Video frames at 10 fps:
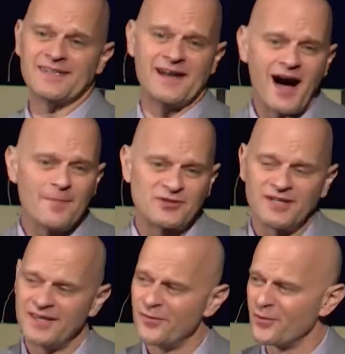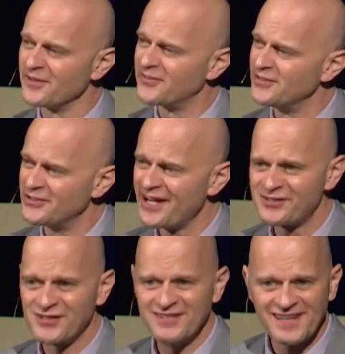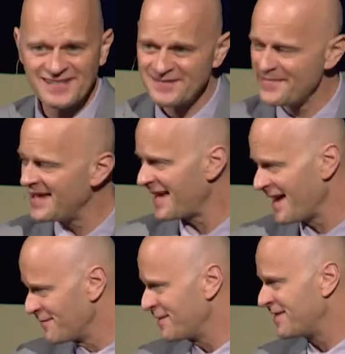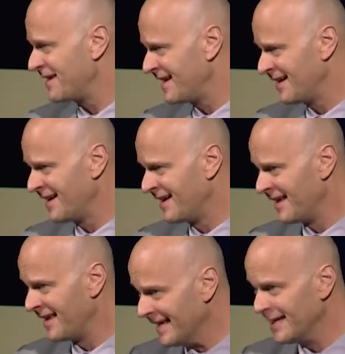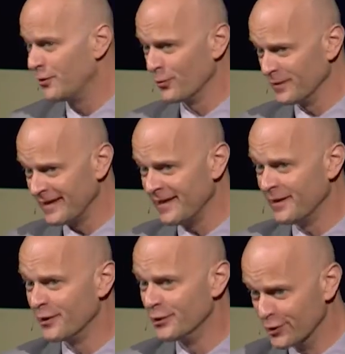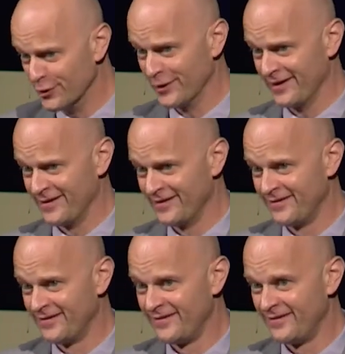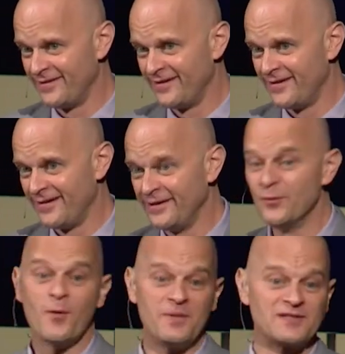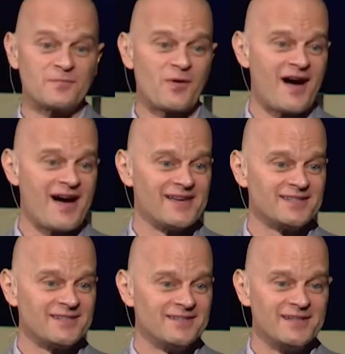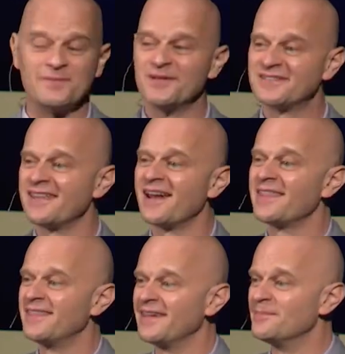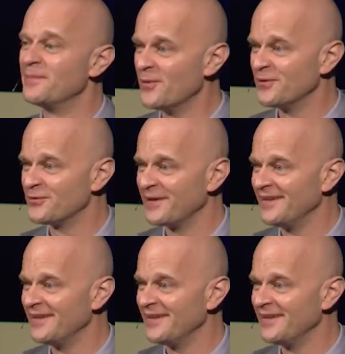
option or a suggestion doesn't make everything equally good. You won't be surprised to hear me say that I think poetry